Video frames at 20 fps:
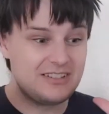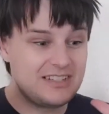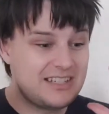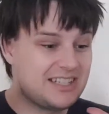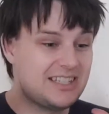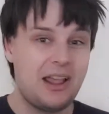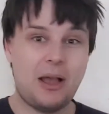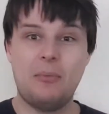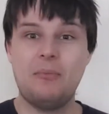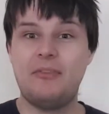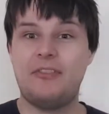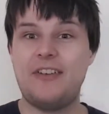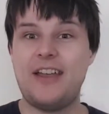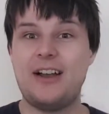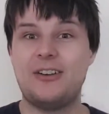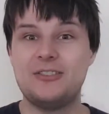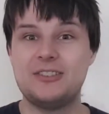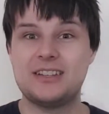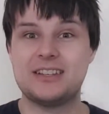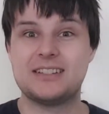
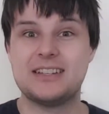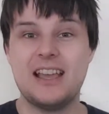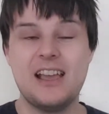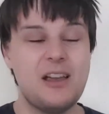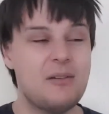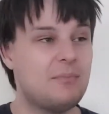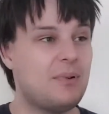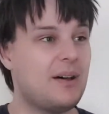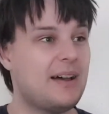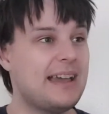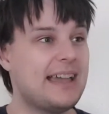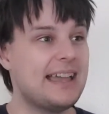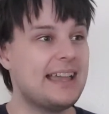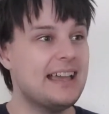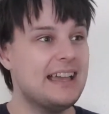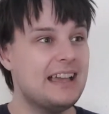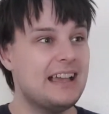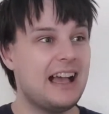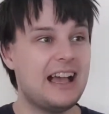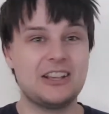dumbfounded by a